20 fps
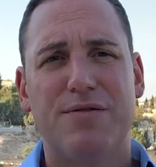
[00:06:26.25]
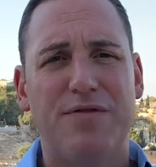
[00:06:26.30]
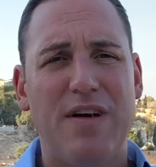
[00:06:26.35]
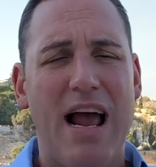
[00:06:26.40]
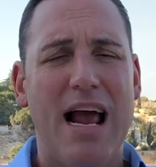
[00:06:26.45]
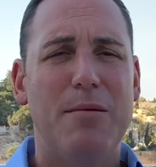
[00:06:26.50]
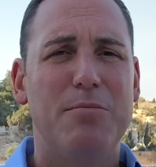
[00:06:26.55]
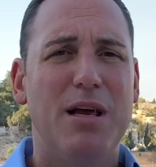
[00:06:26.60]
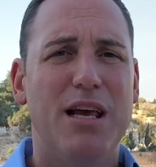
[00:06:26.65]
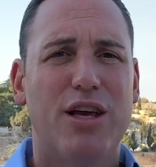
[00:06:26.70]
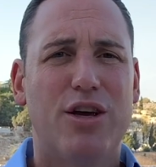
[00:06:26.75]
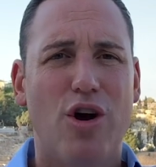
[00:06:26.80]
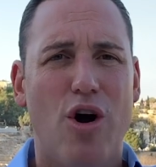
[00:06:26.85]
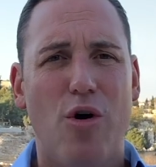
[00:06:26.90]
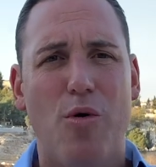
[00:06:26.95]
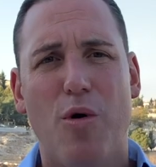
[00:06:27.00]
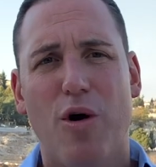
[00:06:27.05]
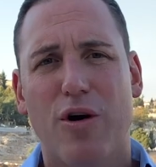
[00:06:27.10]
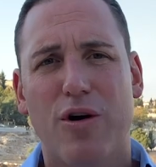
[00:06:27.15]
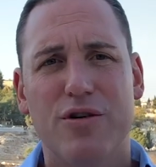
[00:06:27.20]
family,
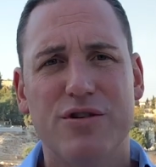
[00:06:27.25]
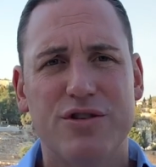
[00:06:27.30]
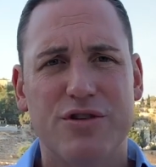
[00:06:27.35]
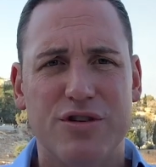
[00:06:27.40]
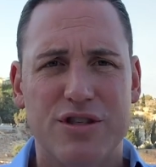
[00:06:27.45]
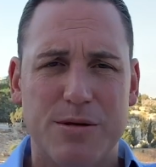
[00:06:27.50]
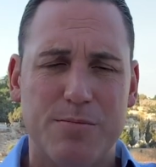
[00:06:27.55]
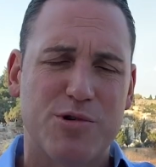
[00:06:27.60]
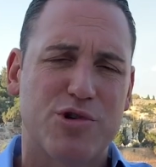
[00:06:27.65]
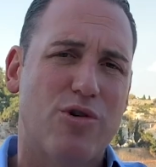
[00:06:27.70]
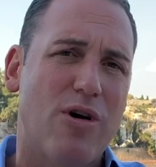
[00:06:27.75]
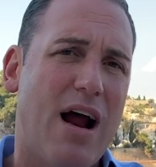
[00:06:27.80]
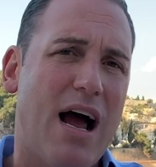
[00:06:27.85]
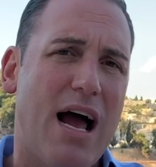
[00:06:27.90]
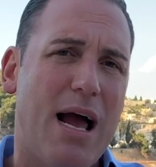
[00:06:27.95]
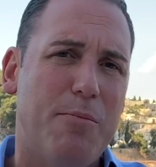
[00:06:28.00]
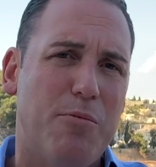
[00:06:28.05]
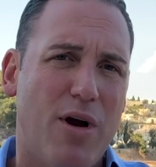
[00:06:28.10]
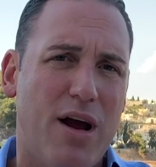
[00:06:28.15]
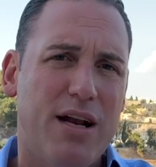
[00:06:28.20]
coworkers to
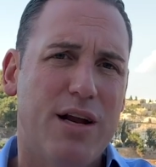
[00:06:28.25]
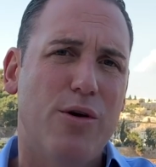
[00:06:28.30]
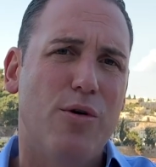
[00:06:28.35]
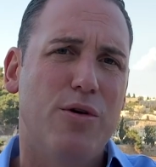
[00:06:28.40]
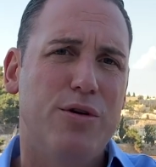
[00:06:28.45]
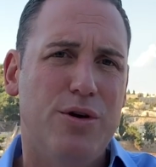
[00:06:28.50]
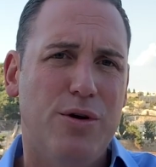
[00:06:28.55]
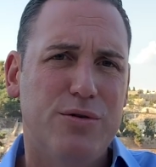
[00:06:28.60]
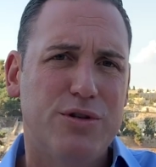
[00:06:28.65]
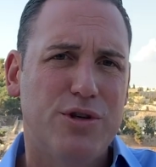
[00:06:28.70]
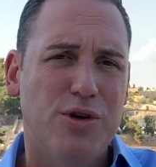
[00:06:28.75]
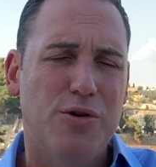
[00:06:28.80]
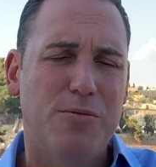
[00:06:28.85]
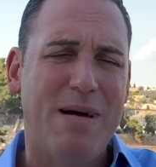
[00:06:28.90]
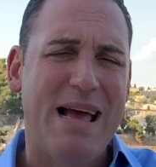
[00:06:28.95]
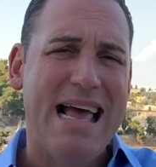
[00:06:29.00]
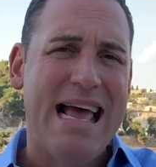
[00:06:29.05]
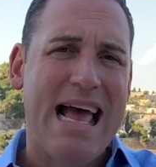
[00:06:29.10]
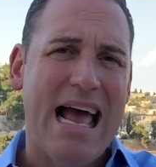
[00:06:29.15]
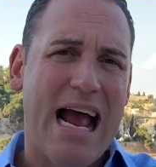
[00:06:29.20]
subscribe right here on YouTube
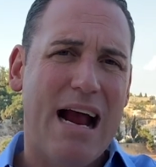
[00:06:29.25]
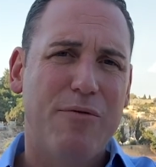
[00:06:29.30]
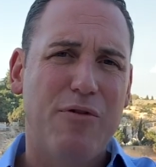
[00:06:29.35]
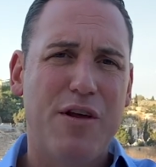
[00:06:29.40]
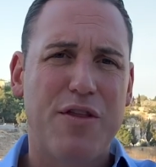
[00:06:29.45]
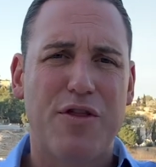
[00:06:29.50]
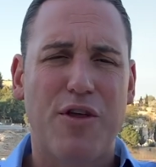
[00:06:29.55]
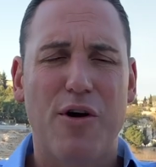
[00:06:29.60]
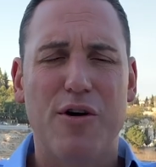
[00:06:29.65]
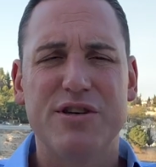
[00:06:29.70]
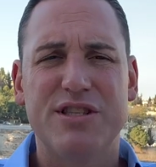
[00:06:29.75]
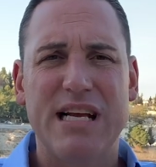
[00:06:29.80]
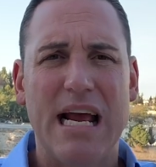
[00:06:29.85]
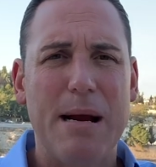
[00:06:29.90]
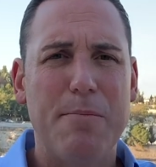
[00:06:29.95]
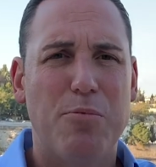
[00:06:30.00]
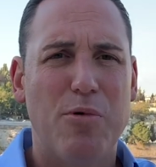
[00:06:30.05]
every Thursday,